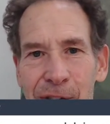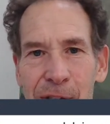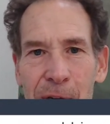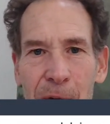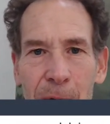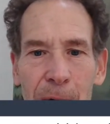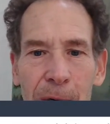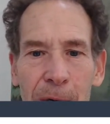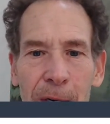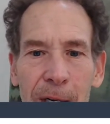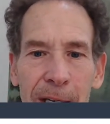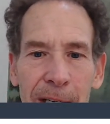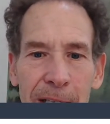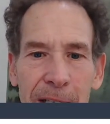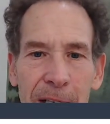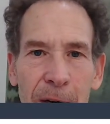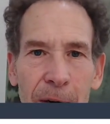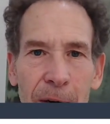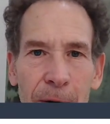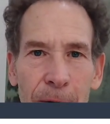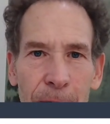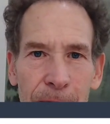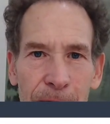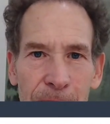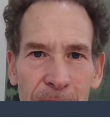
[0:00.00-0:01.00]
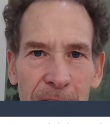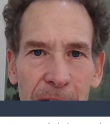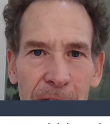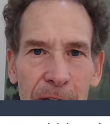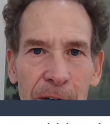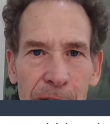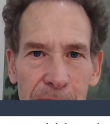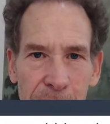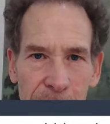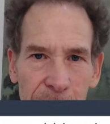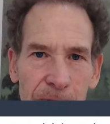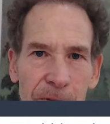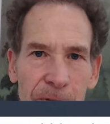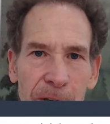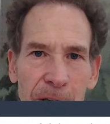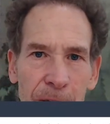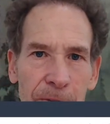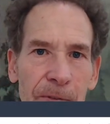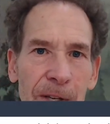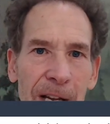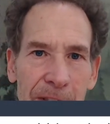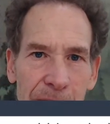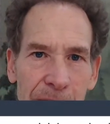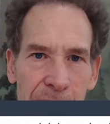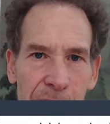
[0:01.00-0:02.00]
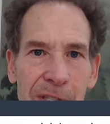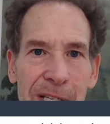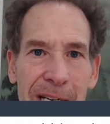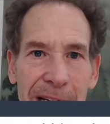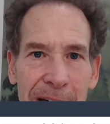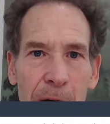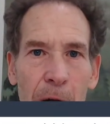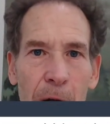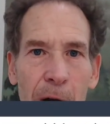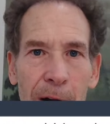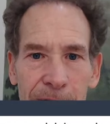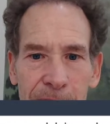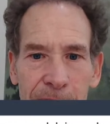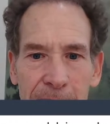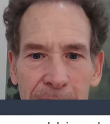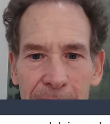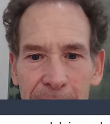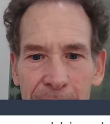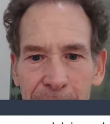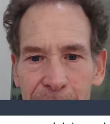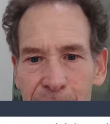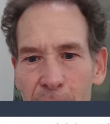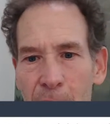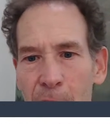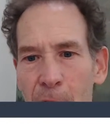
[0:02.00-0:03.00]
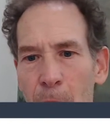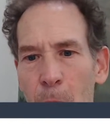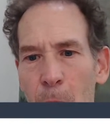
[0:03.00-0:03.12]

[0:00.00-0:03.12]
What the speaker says: So, finger flexors need off days.